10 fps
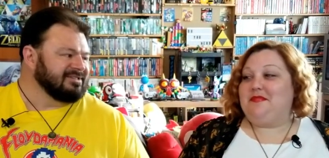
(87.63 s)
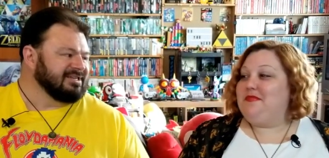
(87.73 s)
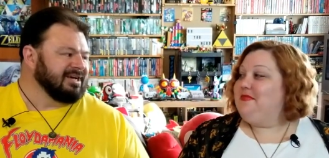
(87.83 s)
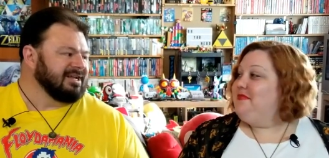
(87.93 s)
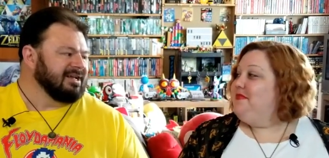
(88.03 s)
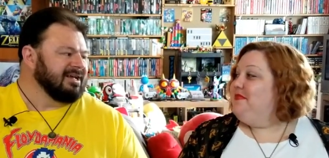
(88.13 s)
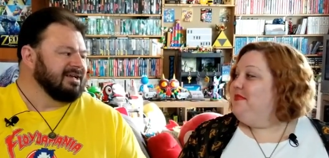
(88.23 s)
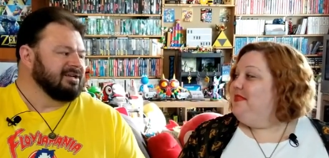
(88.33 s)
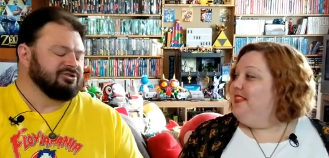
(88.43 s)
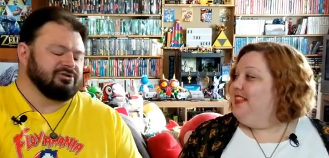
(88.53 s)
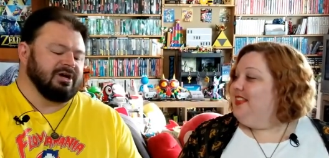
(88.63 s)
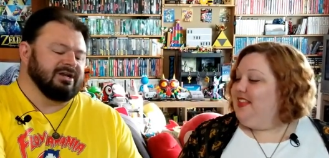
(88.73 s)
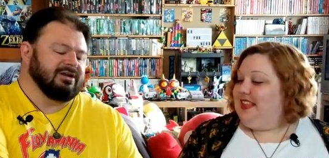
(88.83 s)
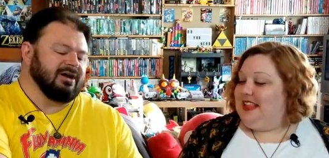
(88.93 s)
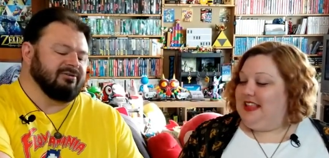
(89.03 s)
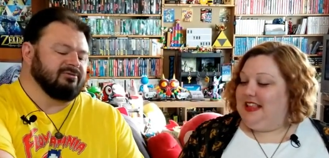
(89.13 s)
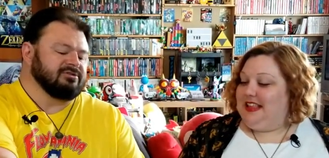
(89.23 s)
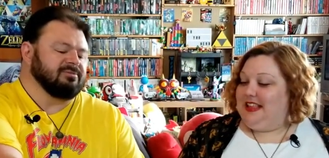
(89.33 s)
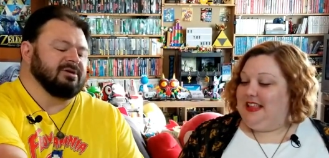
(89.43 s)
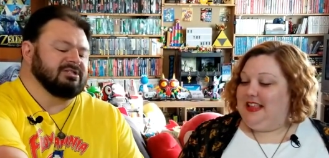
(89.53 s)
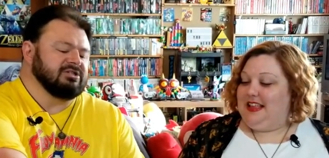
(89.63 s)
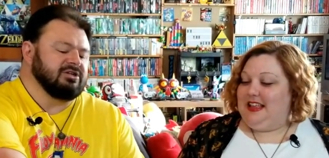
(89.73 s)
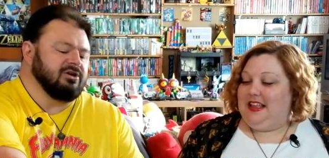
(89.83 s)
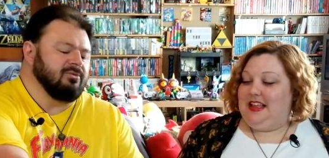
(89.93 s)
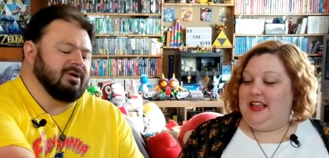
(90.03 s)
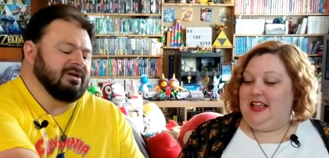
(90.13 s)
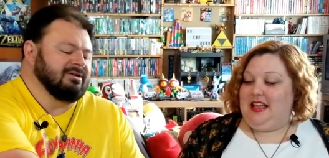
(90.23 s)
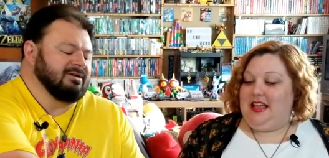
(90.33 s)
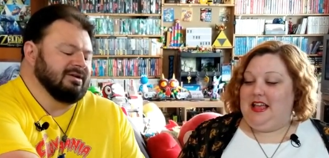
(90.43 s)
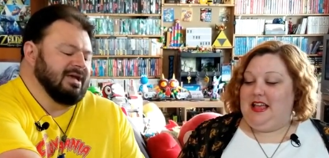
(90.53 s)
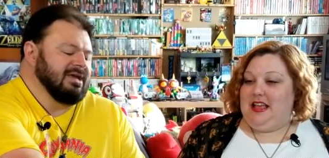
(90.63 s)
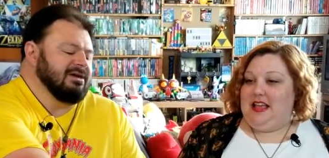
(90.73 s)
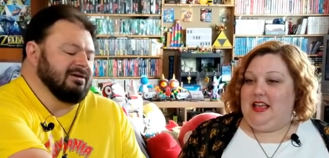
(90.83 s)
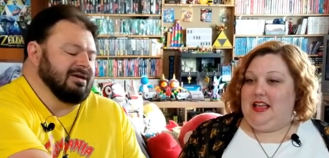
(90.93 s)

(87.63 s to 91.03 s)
Speaker 1: us to kind of trade it off, which means no one here